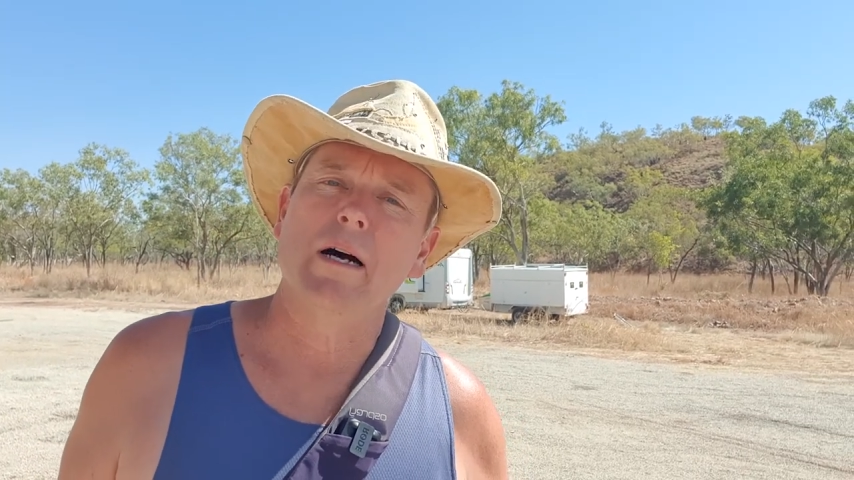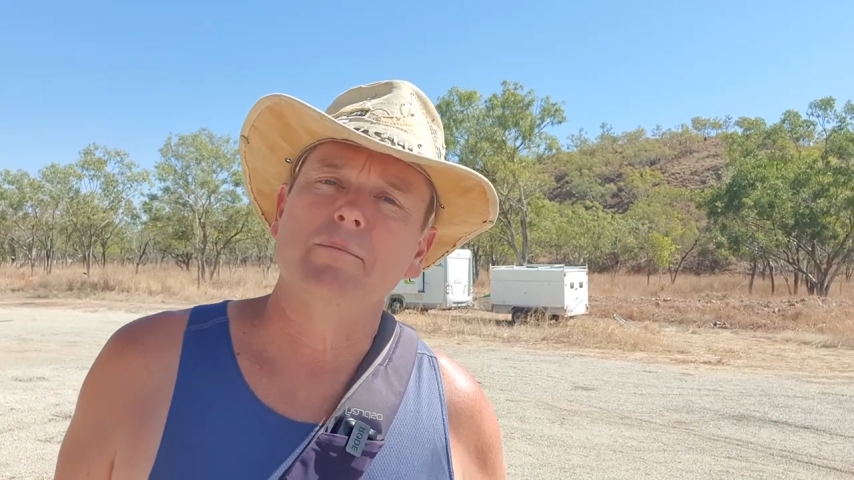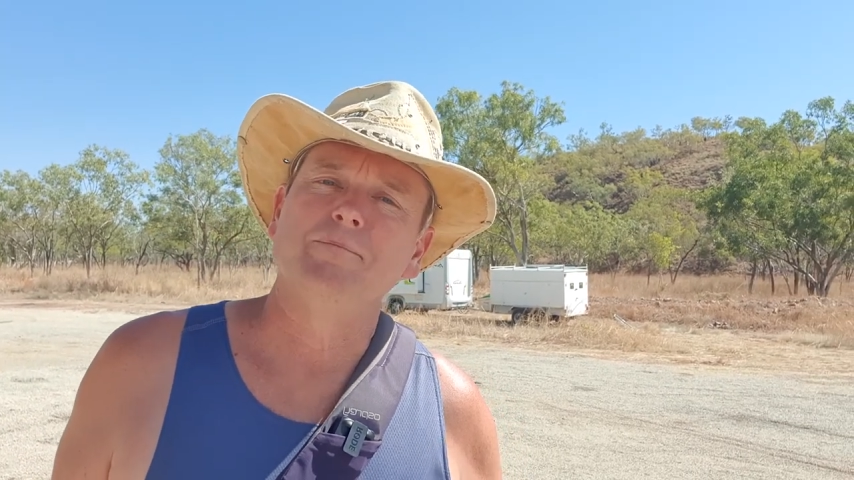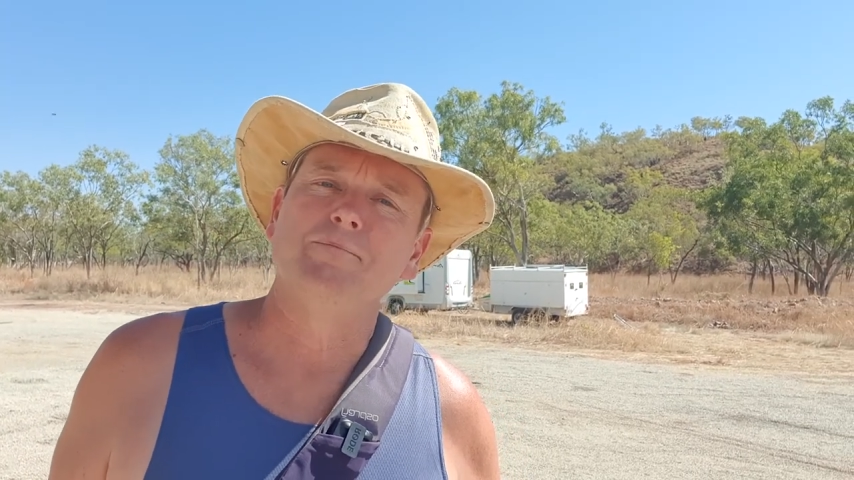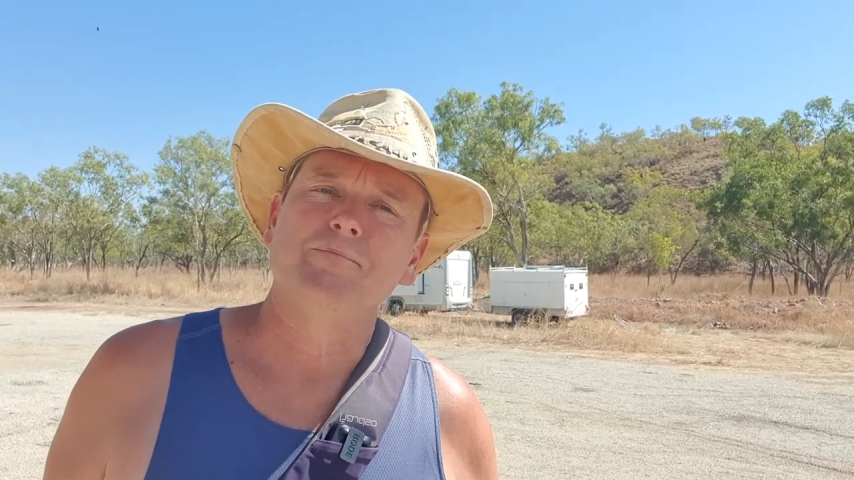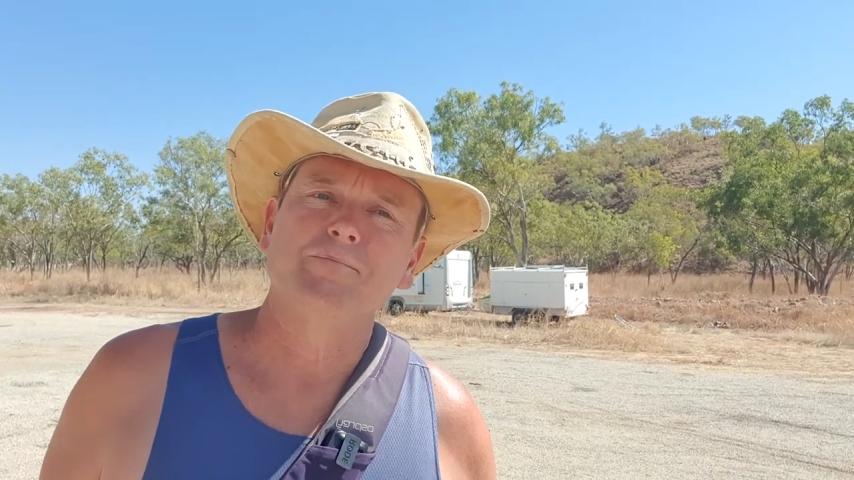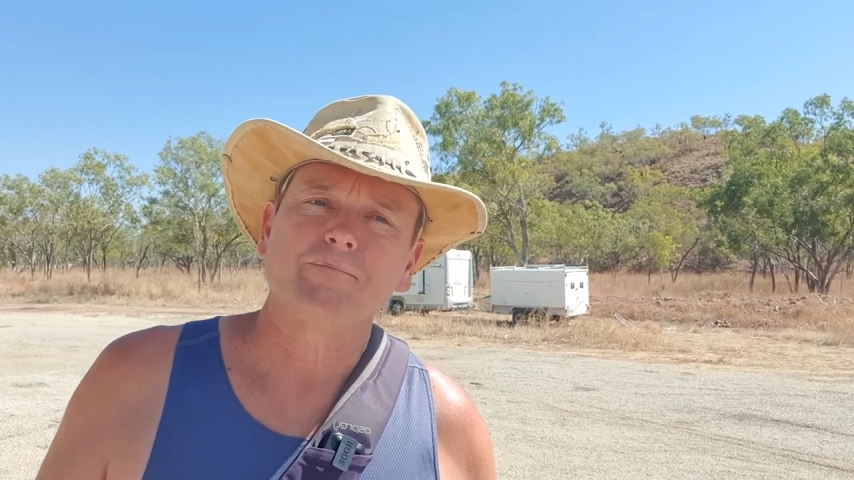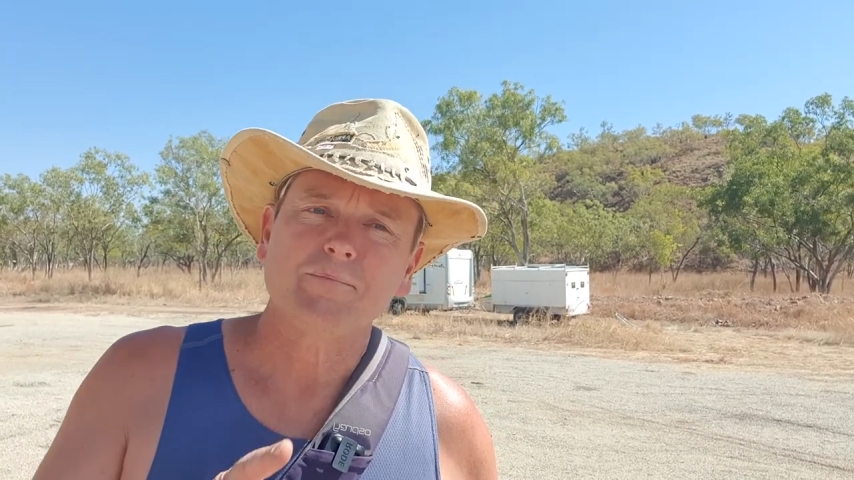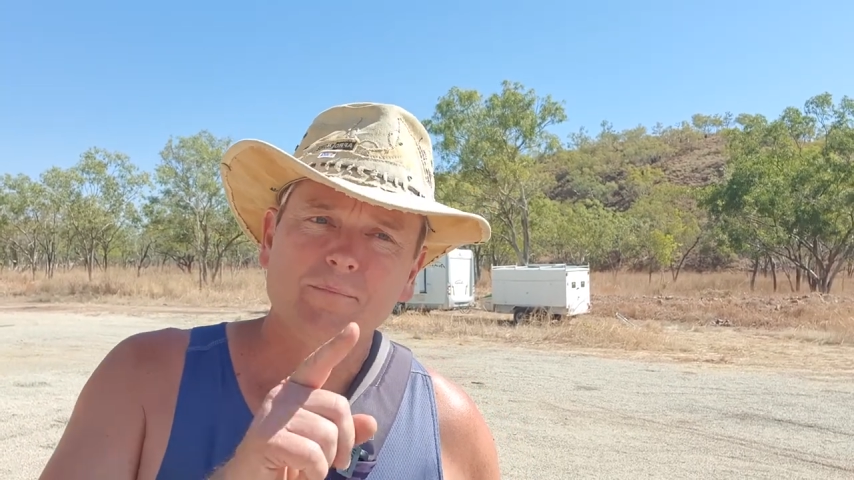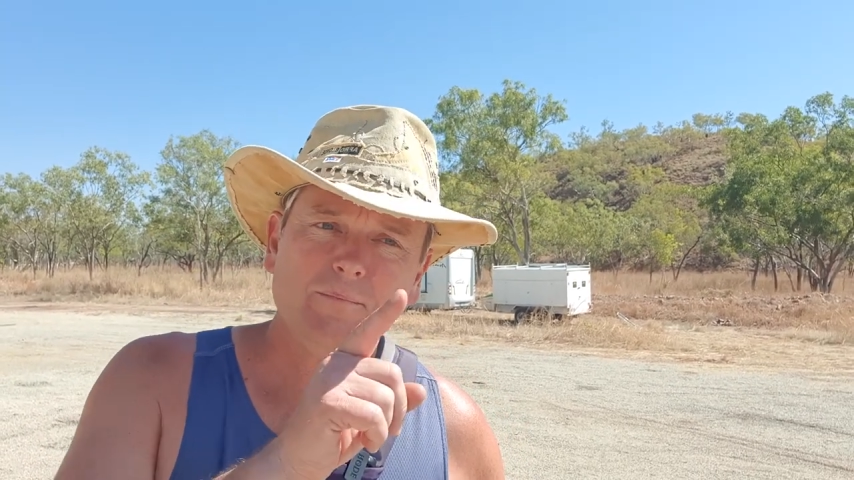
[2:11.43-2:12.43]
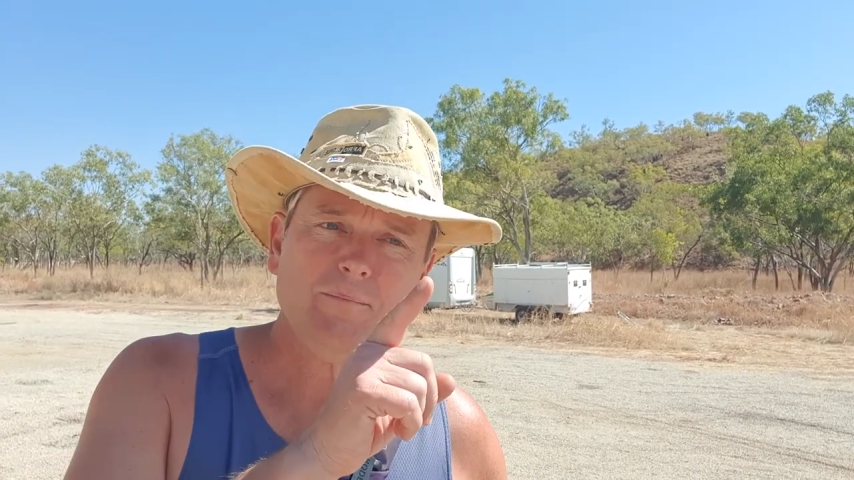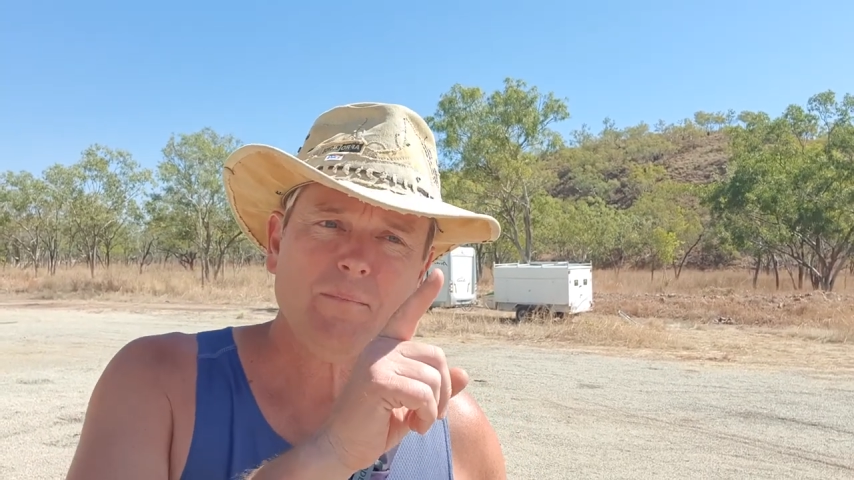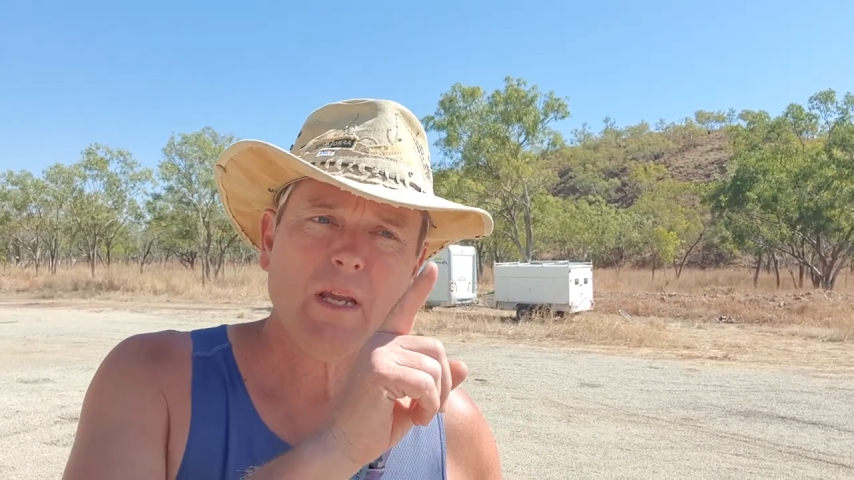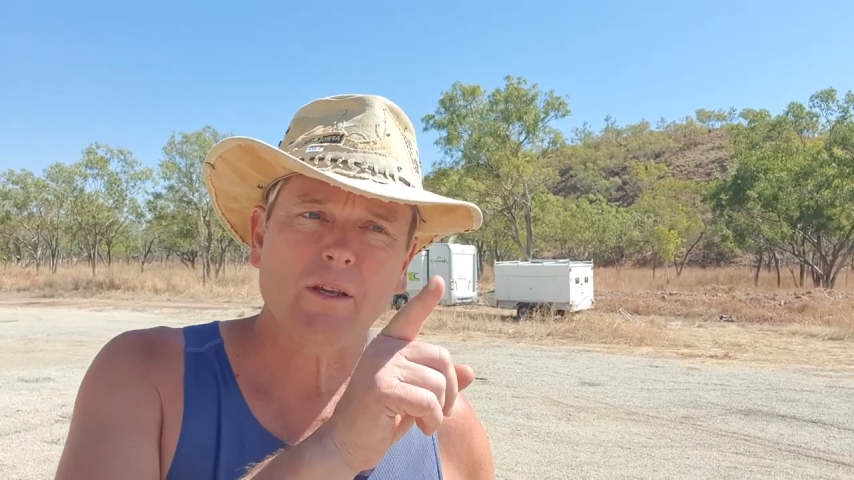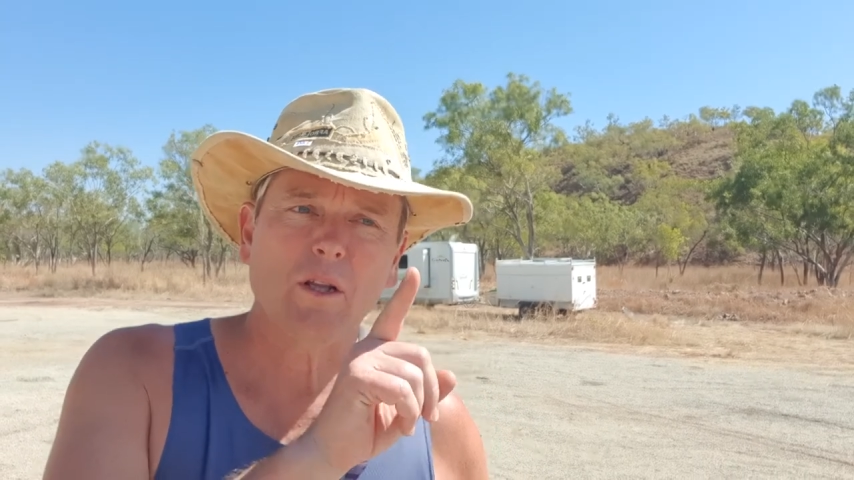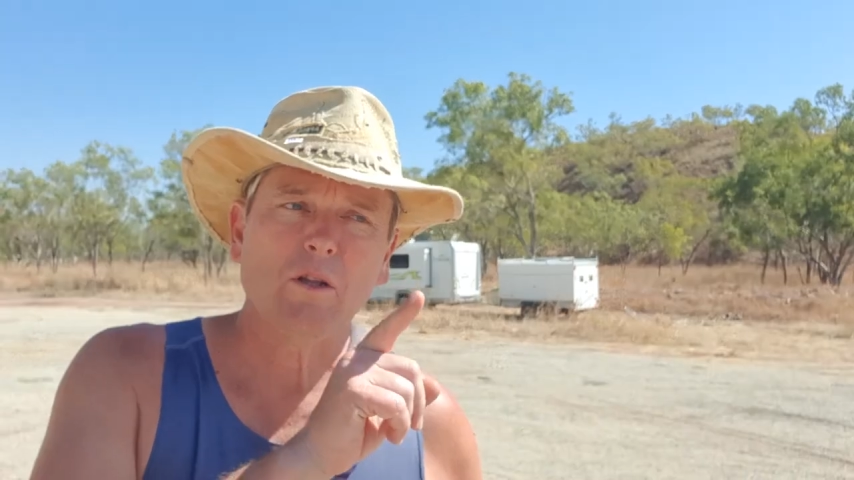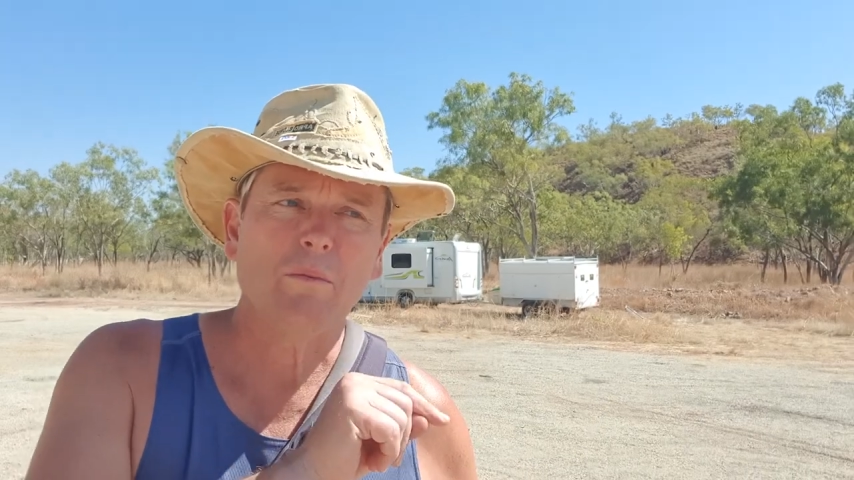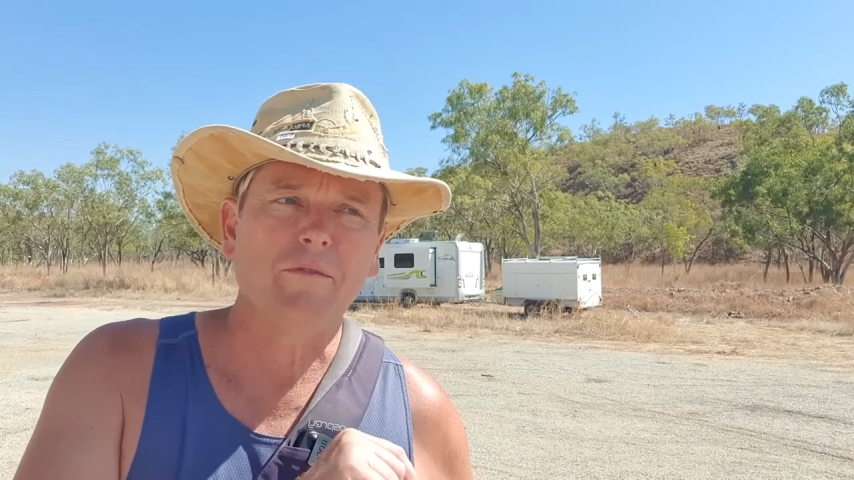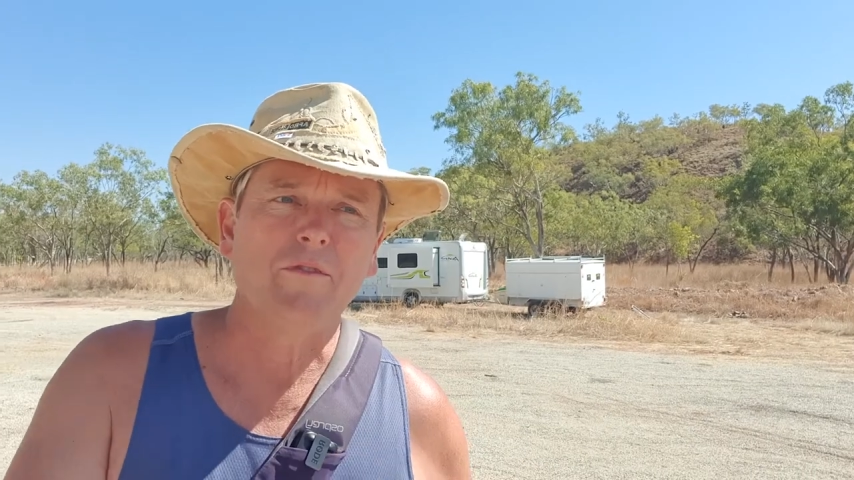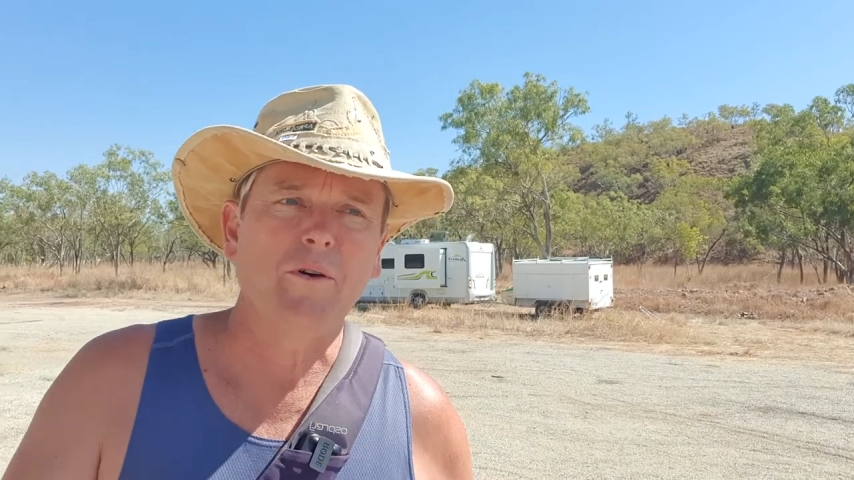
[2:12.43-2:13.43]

a little bit